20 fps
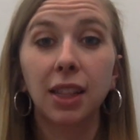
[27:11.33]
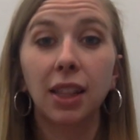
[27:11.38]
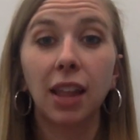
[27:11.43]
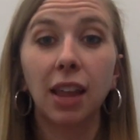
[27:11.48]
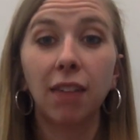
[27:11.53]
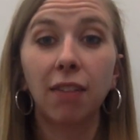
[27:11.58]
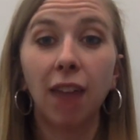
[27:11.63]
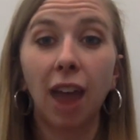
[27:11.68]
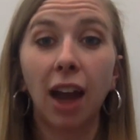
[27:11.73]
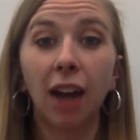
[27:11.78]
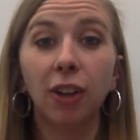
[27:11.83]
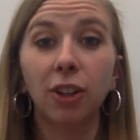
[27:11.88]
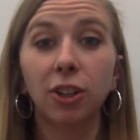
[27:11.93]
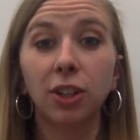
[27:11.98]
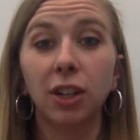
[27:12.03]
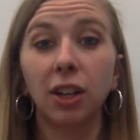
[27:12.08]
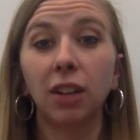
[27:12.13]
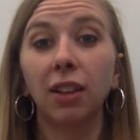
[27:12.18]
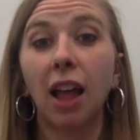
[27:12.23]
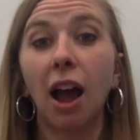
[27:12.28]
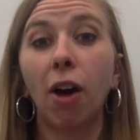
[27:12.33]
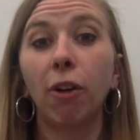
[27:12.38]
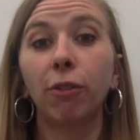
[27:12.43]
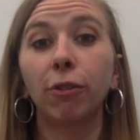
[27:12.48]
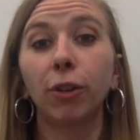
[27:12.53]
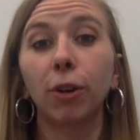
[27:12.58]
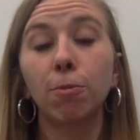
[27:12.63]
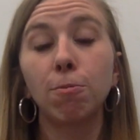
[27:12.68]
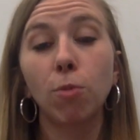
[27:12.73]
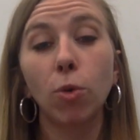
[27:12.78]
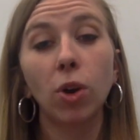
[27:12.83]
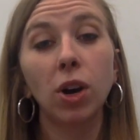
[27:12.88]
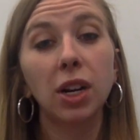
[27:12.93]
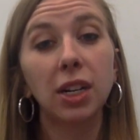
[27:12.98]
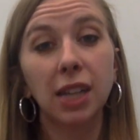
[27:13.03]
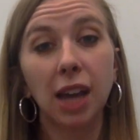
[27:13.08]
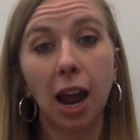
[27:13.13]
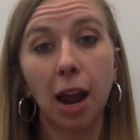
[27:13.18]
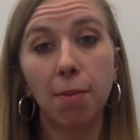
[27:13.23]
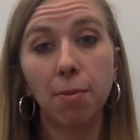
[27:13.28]
they've actually allowed for more
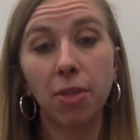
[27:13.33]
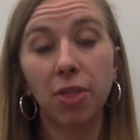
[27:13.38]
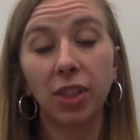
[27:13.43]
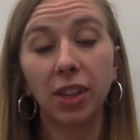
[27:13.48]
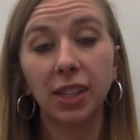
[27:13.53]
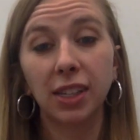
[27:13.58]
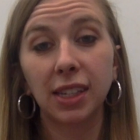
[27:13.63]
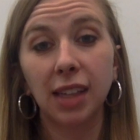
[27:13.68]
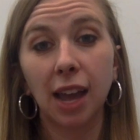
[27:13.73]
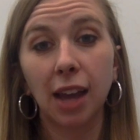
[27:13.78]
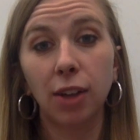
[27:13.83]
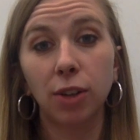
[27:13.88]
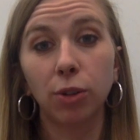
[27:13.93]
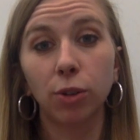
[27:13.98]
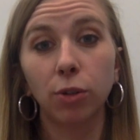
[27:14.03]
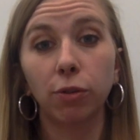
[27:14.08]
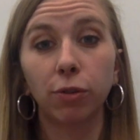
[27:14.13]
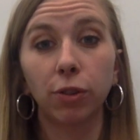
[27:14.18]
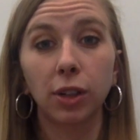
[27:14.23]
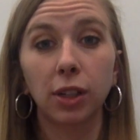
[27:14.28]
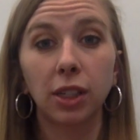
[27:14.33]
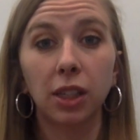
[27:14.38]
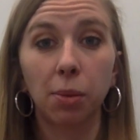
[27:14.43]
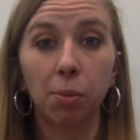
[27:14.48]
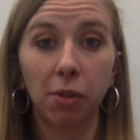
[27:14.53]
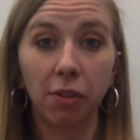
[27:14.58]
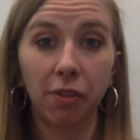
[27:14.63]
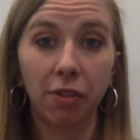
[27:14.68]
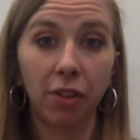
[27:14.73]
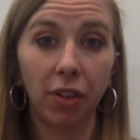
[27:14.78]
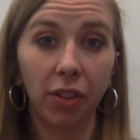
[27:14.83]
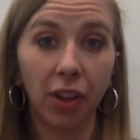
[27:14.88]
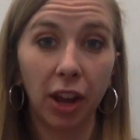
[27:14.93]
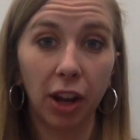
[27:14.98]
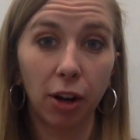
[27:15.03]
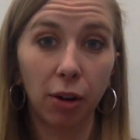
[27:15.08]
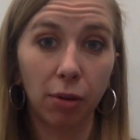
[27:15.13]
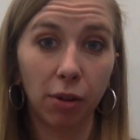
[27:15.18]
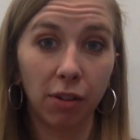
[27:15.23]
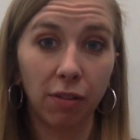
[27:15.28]
time in the schedule for some of the
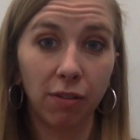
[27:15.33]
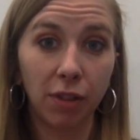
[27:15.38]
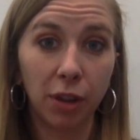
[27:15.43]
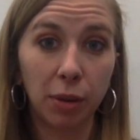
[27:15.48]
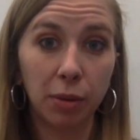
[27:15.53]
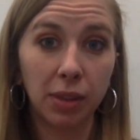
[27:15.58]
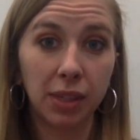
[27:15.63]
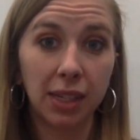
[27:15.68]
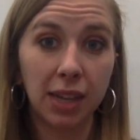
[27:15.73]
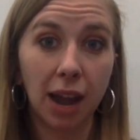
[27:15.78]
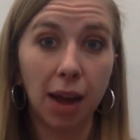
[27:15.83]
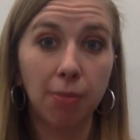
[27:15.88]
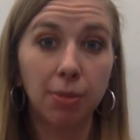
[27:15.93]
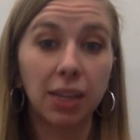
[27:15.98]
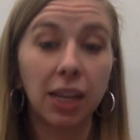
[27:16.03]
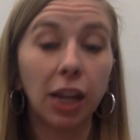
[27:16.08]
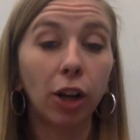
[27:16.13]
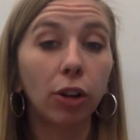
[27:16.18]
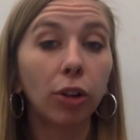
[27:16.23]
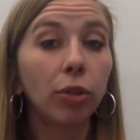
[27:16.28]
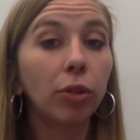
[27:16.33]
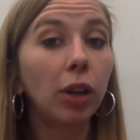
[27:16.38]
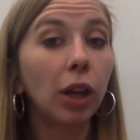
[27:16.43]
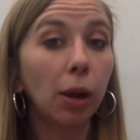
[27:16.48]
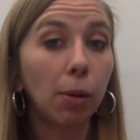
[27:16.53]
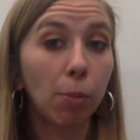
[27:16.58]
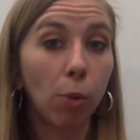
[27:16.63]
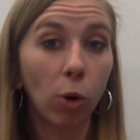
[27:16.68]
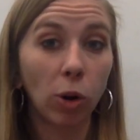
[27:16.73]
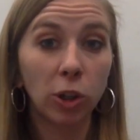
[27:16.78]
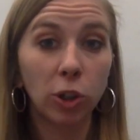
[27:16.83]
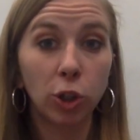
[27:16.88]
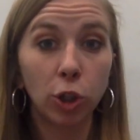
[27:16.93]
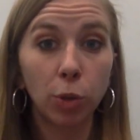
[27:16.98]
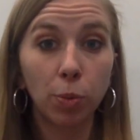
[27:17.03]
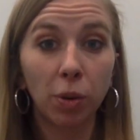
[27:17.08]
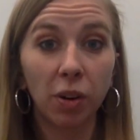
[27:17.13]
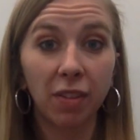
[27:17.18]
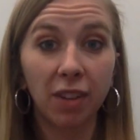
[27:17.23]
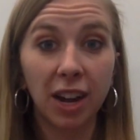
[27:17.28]
later review steps, including more
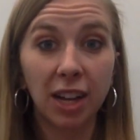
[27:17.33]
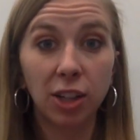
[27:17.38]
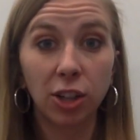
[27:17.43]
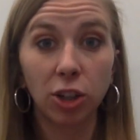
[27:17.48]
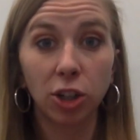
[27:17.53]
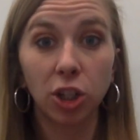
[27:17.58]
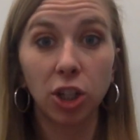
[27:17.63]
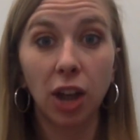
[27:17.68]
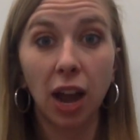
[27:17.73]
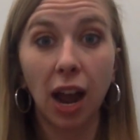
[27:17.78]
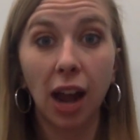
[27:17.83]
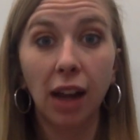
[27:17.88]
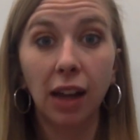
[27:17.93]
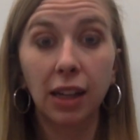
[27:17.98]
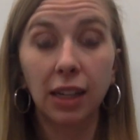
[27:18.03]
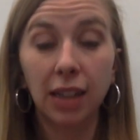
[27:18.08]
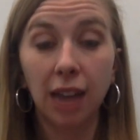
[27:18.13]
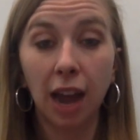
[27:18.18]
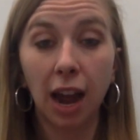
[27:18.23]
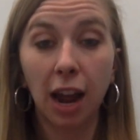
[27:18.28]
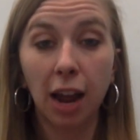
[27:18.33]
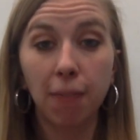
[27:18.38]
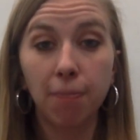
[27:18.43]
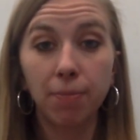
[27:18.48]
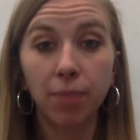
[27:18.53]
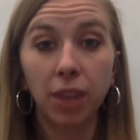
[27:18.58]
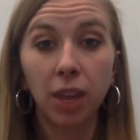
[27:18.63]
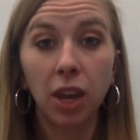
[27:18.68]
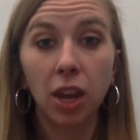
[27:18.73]
supervisor check time.